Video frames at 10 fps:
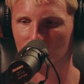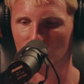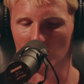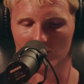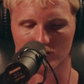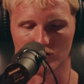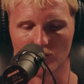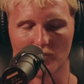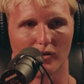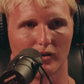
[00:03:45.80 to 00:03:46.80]
wanted to
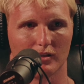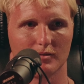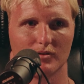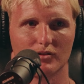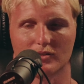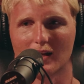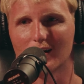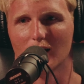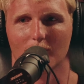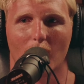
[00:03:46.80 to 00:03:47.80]
do her programs, but she was like,
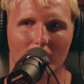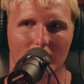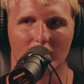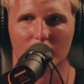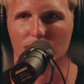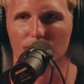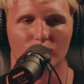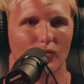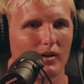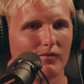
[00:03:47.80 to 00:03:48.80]
I'm either going to
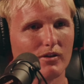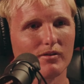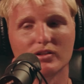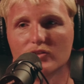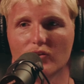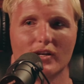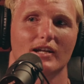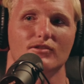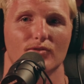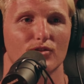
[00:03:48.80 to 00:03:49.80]
do one of your
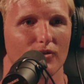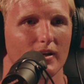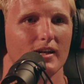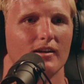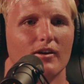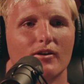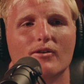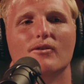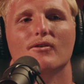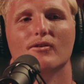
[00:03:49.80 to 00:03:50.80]
next retreat,
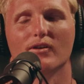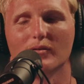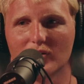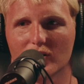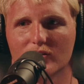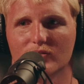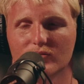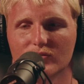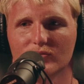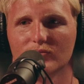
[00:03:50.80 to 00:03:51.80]
or I'm going to
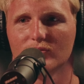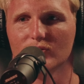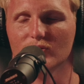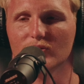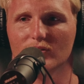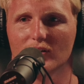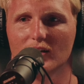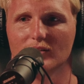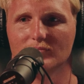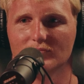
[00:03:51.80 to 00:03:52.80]
do your
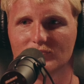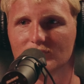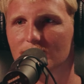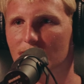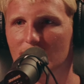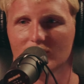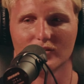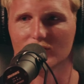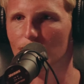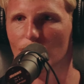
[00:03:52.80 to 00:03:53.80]

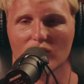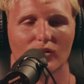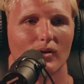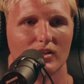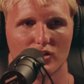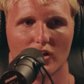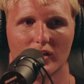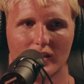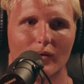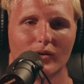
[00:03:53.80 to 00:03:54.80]
one-on-one
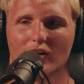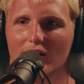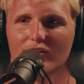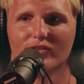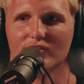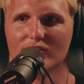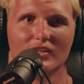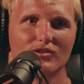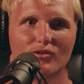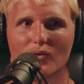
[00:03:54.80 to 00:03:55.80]
journey. That were kind of
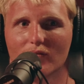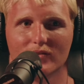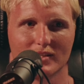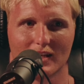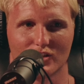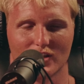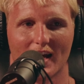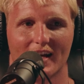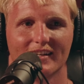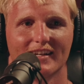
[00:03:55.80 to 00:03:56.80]
these 2 offers that she
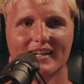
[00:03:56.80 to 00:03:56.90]
had.